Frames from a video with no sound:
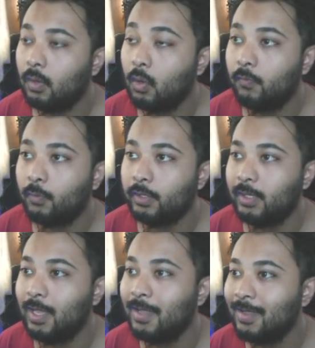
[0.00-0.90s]
hope for
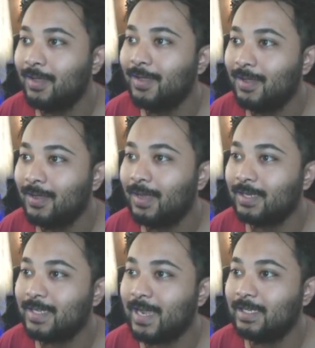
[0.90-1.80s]
the
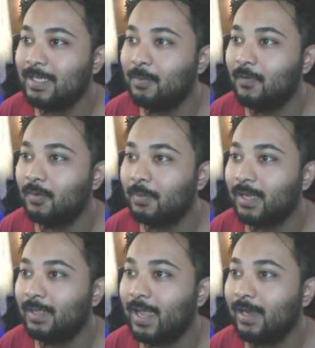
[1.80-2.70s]
attack debuff on
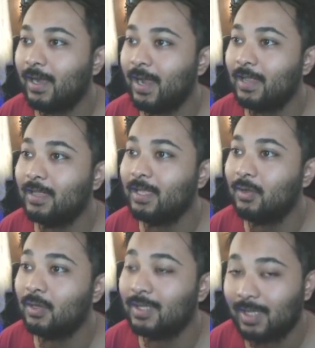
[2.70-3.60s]
my Gligar, and they
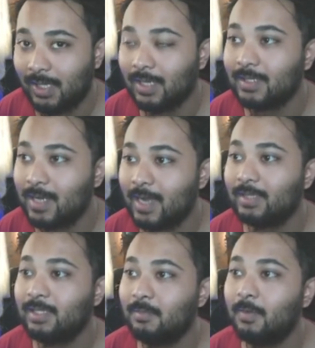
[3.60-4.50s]
got the attack
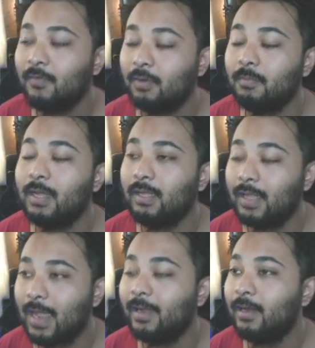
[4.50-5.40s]
debuff on my
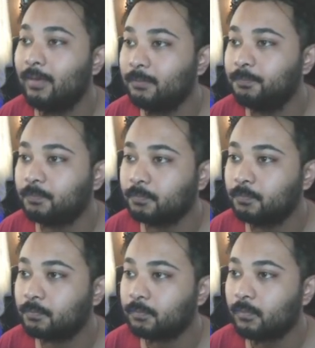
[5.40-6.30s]
Gligar.
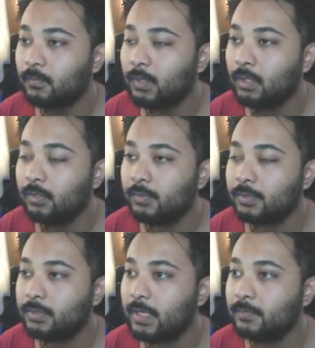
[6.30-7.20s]
They were
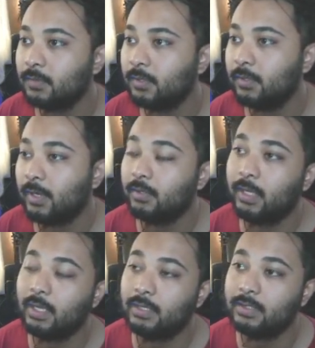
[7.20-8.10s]
successful there. Now
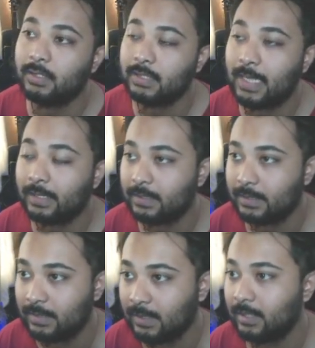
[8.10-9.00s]
they can easily tank
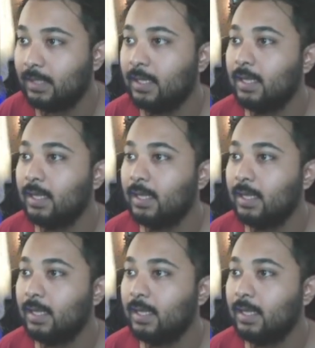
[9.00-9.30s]
this dig.